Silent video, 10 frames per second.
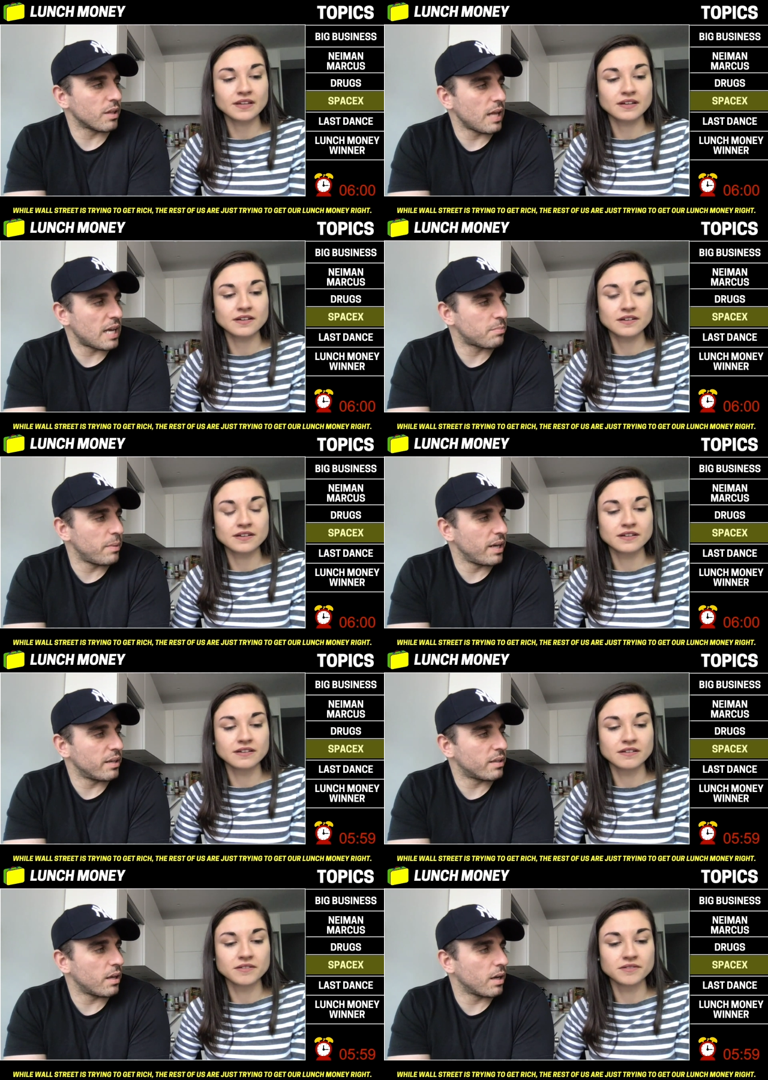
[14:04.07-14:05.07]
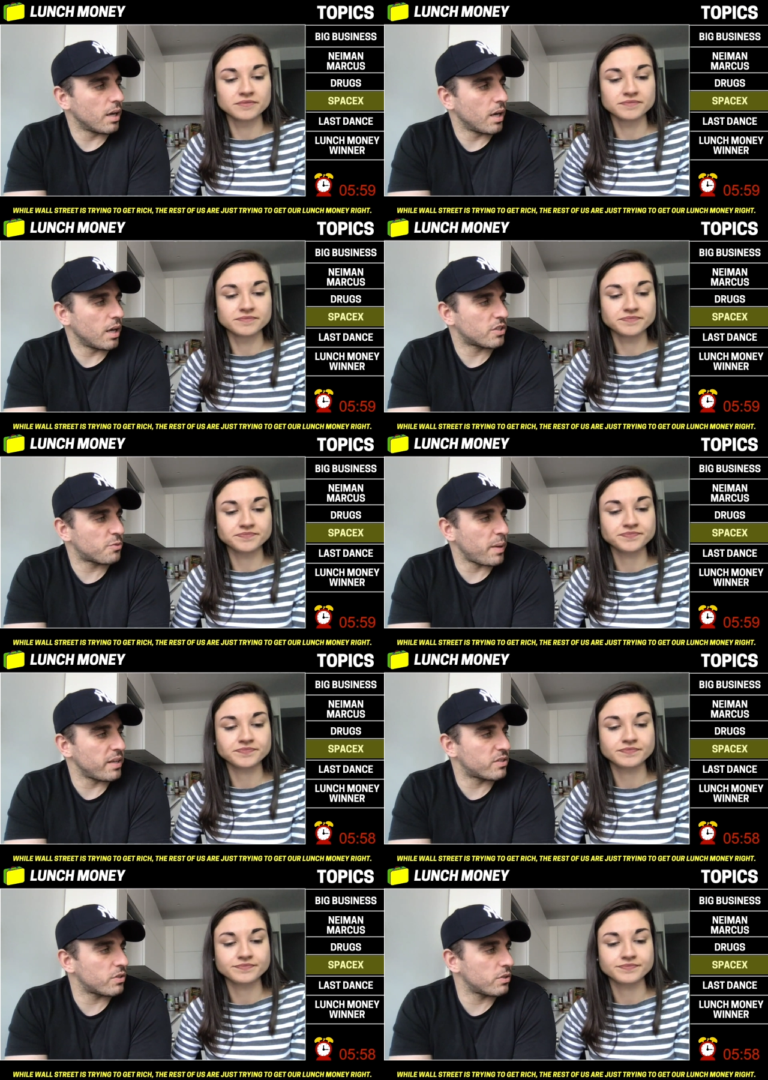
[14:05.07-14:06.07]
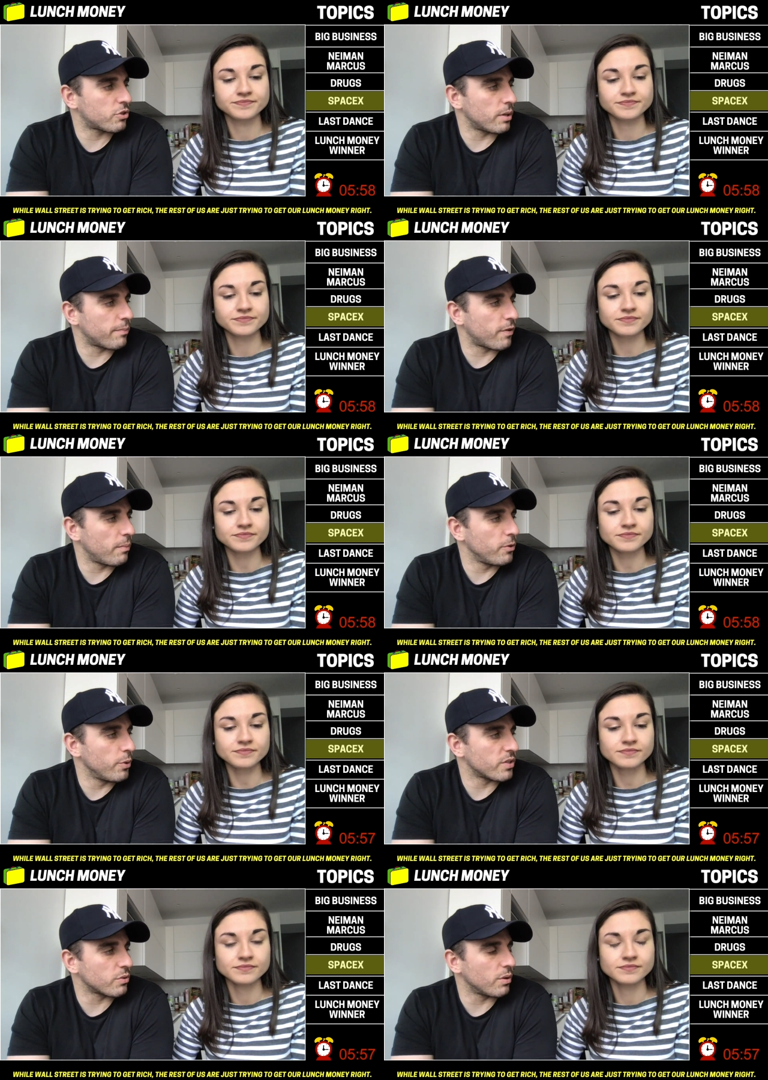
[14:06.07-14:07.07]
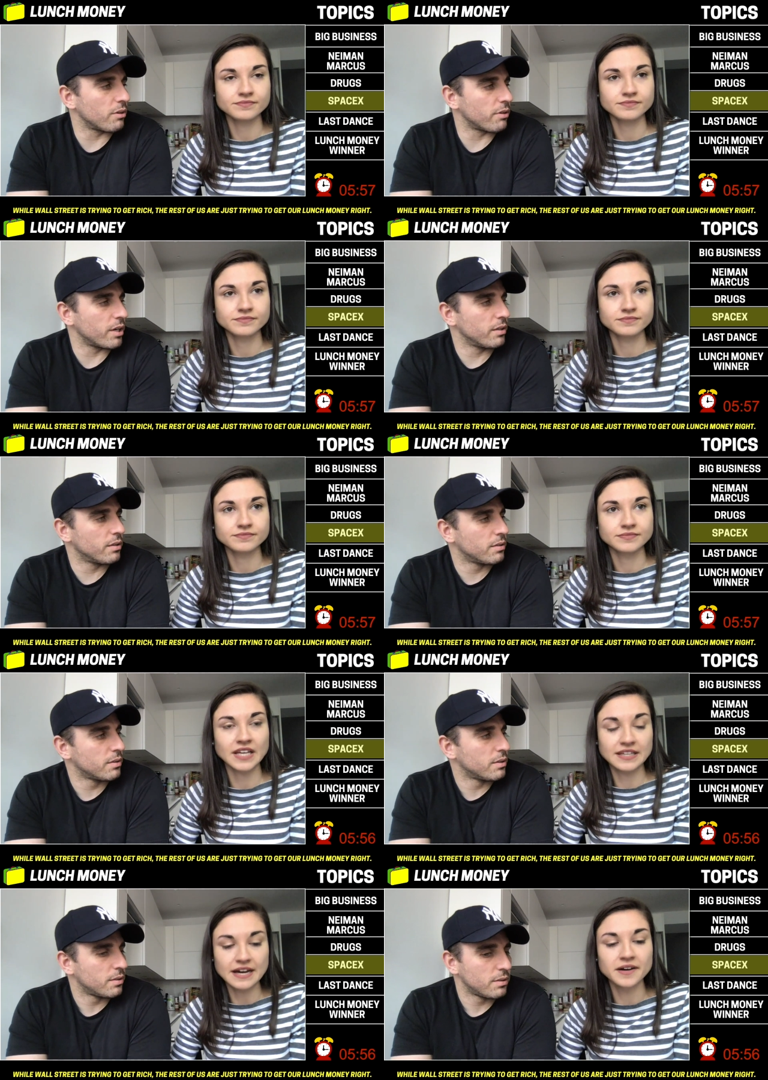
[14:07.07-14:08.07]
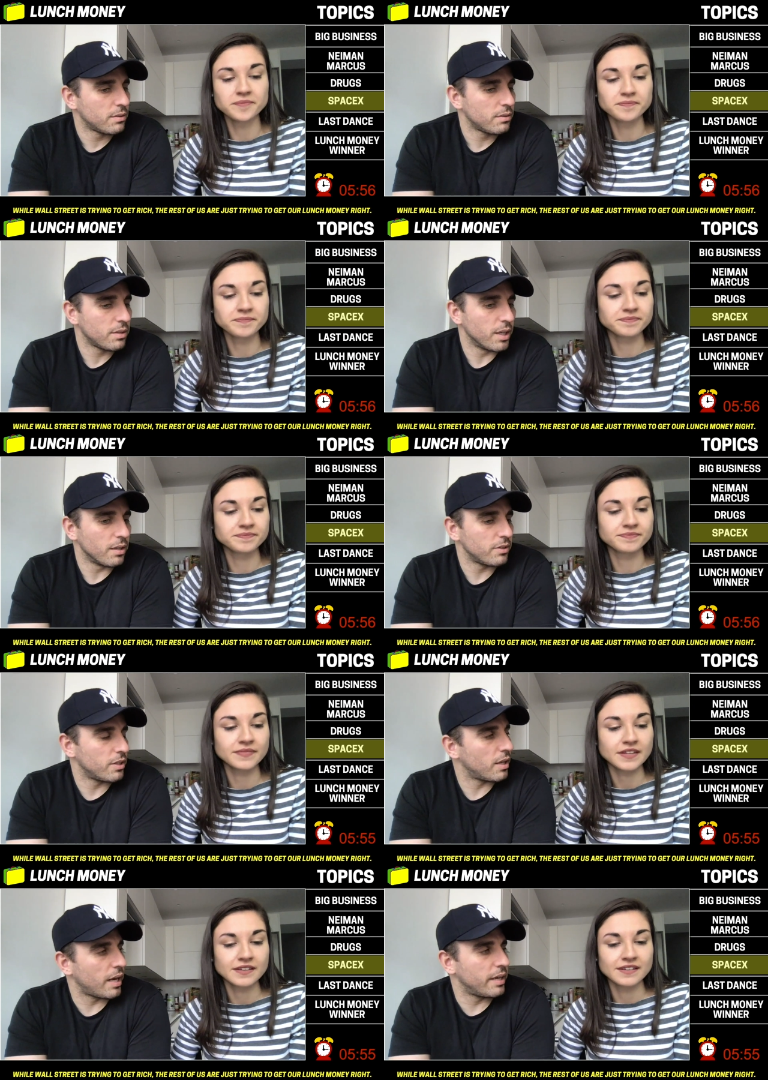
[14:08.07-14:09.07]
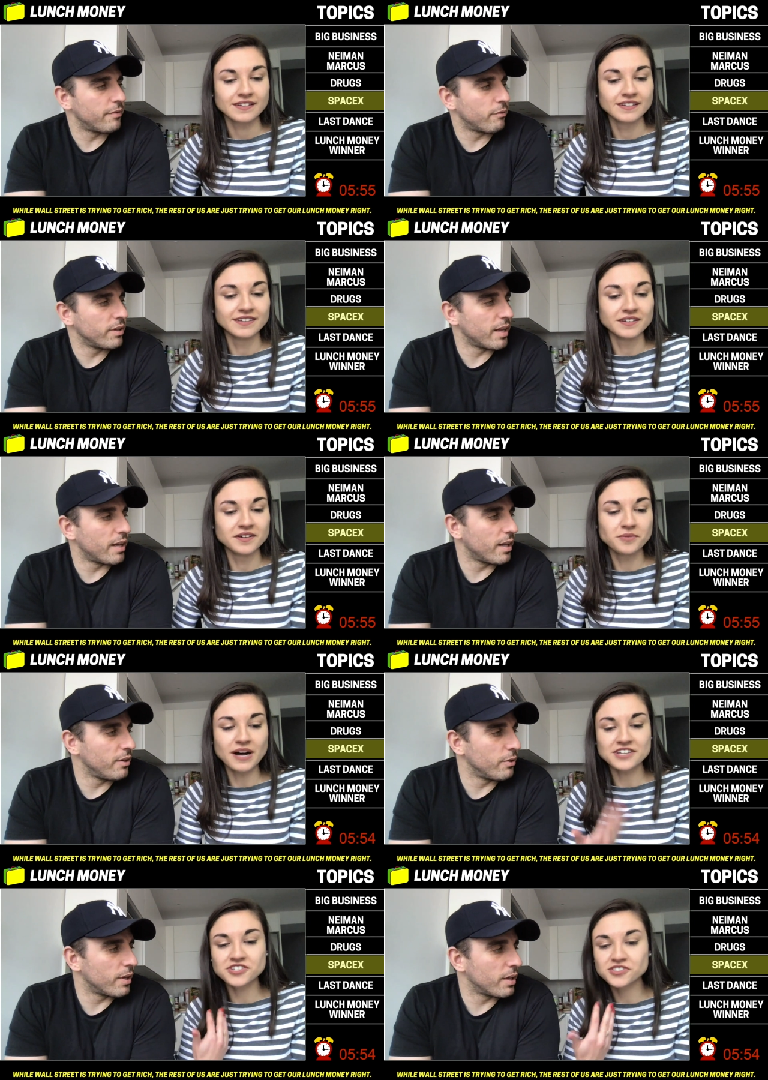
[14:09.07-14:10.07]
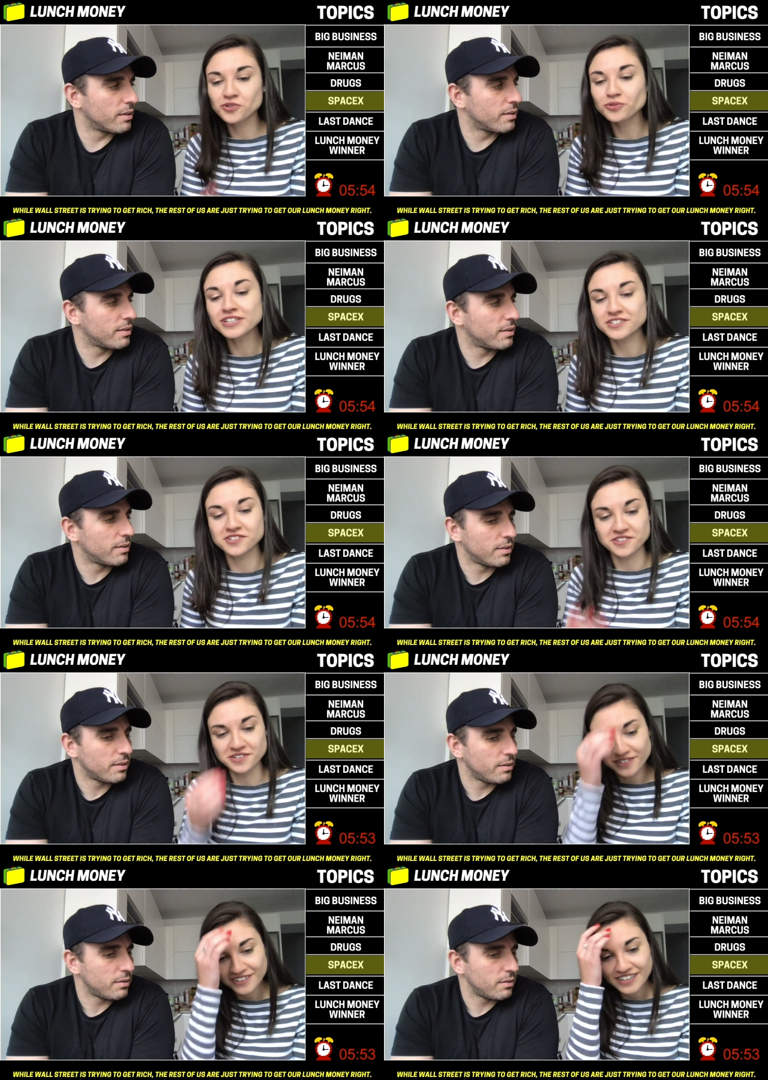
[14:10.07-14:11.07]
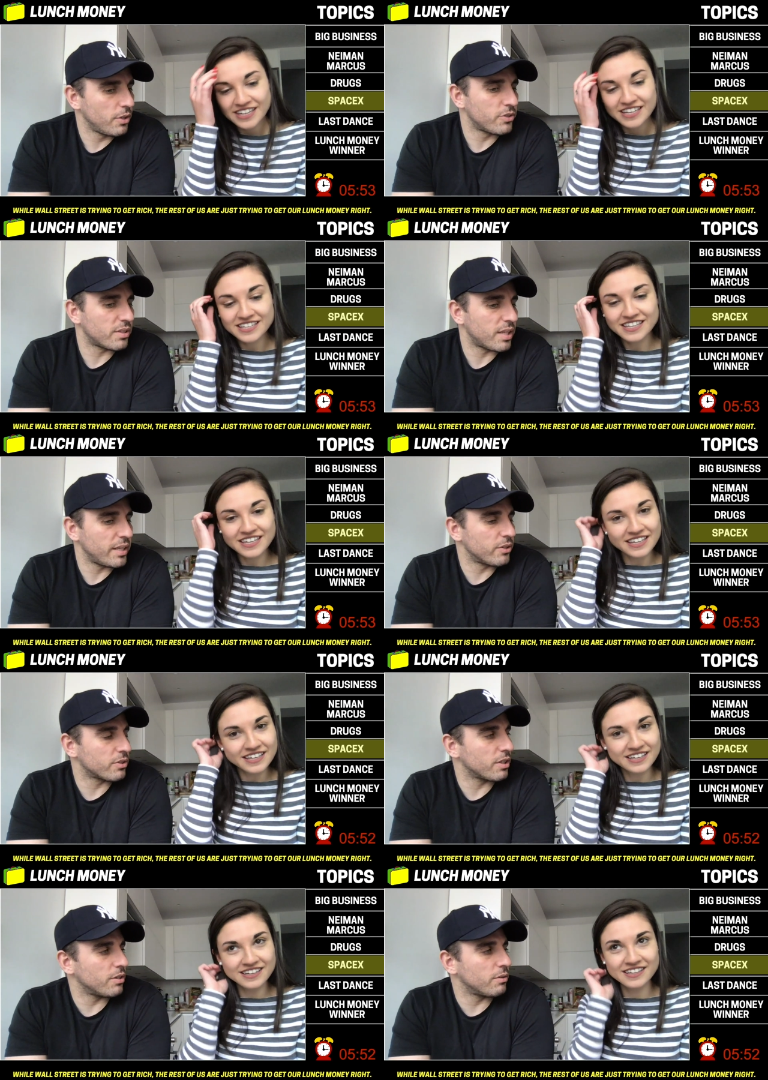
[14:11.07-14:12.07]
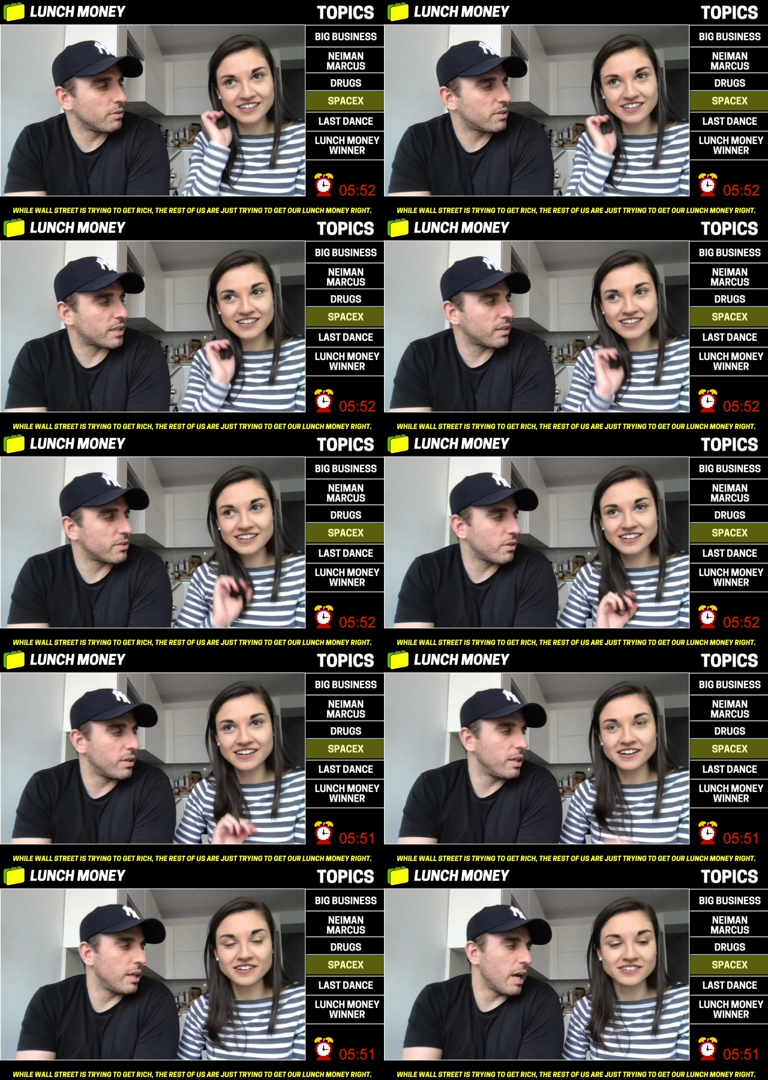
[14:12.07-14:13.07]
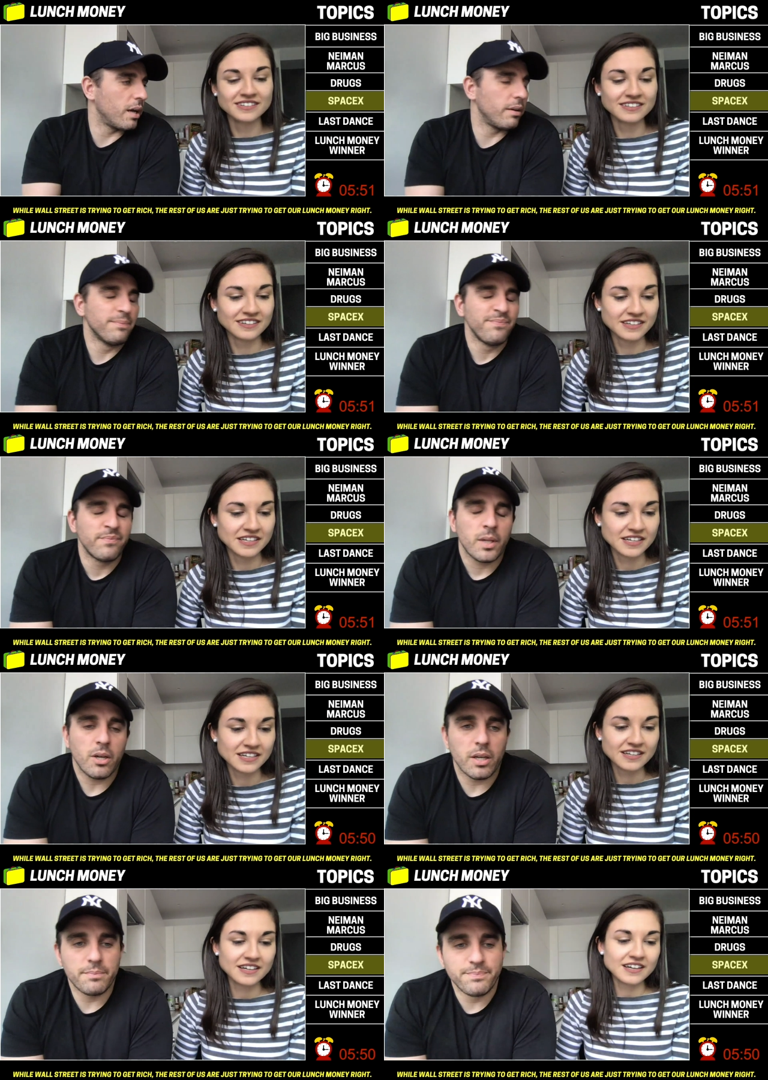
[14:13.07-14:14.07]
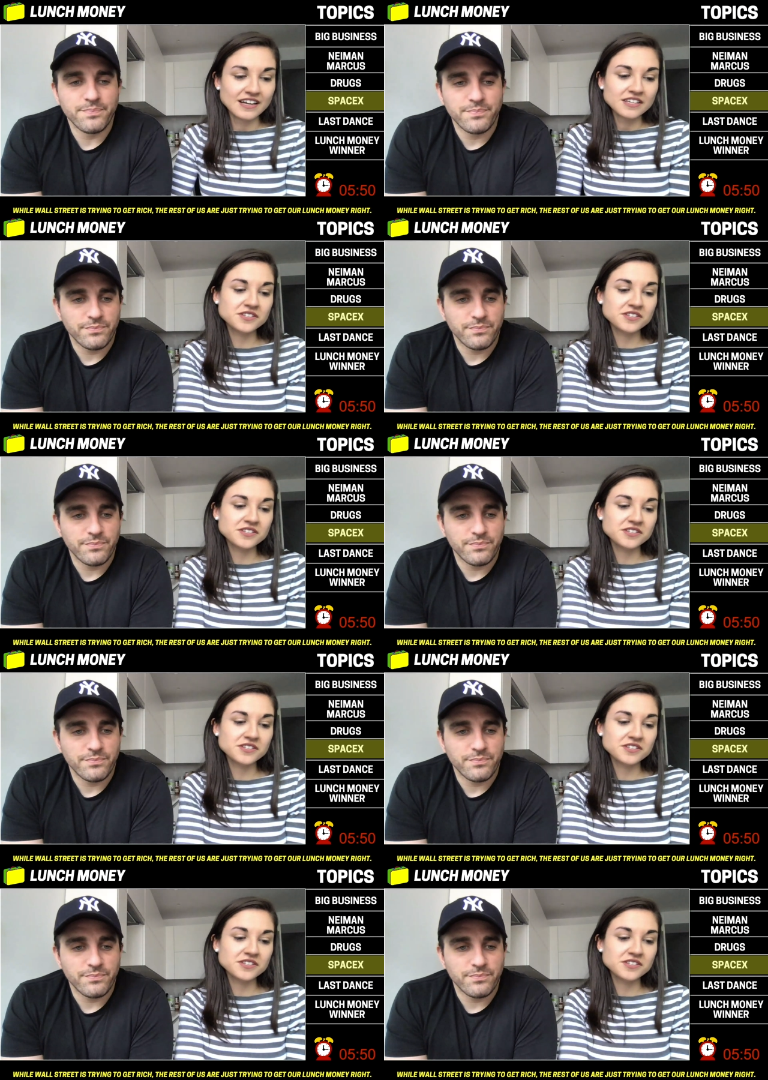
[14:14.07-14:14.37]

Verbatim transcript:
Speaker 1: last manned uh, space trip from U.S. soil, right? Uh, yeah. Yeah, I didn't even read that. Well, I, just
Speaker 2: told it to you.
Speaker 1: No, you said 10 years ago. Technically, it's only um, nine. Go ahead.
Speaker 2: So,